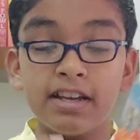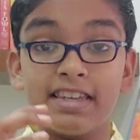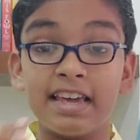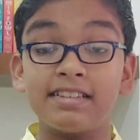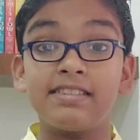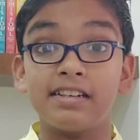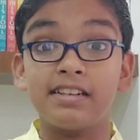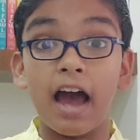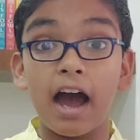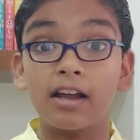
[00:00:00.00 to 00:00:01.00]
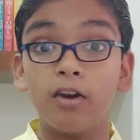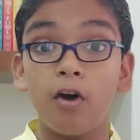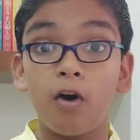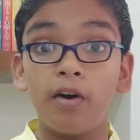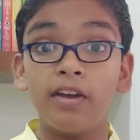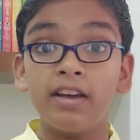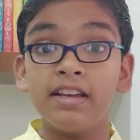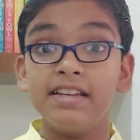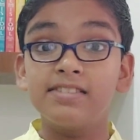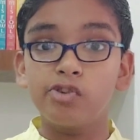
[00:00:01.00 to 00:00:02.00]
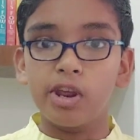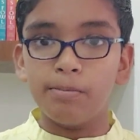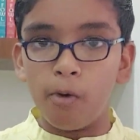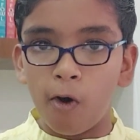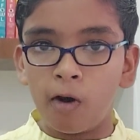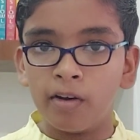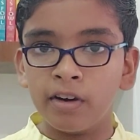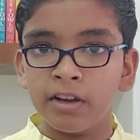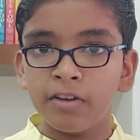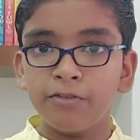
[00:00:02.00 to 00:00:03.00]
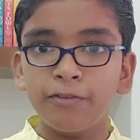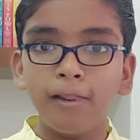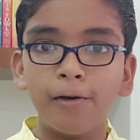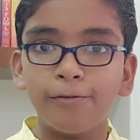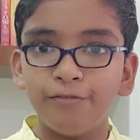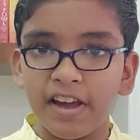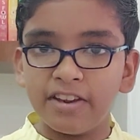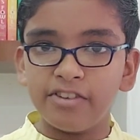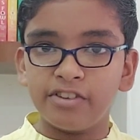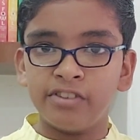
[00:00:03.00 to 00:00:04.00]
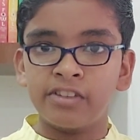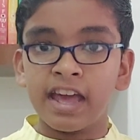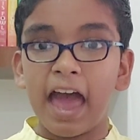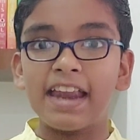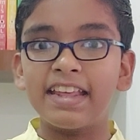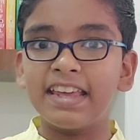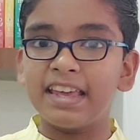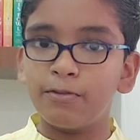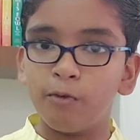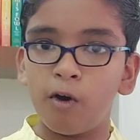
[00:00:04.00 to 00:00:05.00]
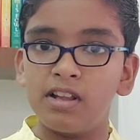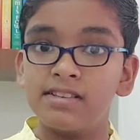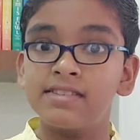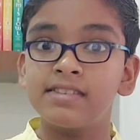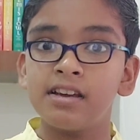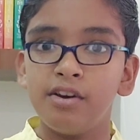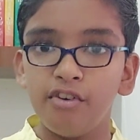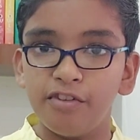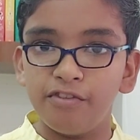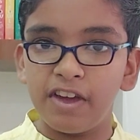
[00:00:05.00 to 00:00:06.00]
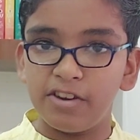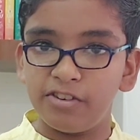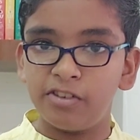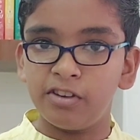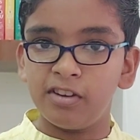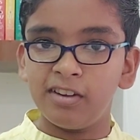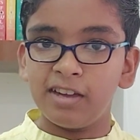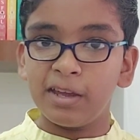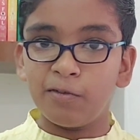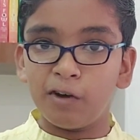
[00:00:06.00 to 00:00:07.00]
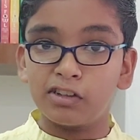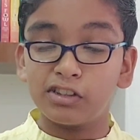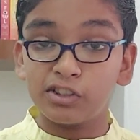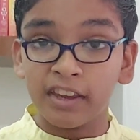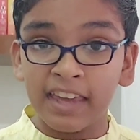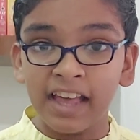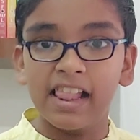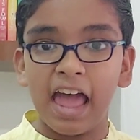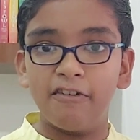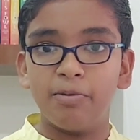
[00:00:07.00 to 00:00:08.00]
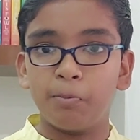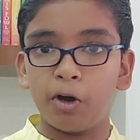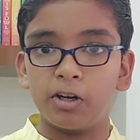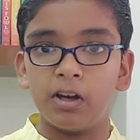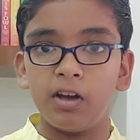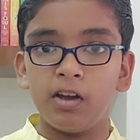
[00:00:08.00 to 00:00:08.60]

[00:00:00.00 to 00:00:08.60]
Yes, the Dark Lord is reborn, full of vengeance, and he wants revenge. He wants to kill Harry Potter.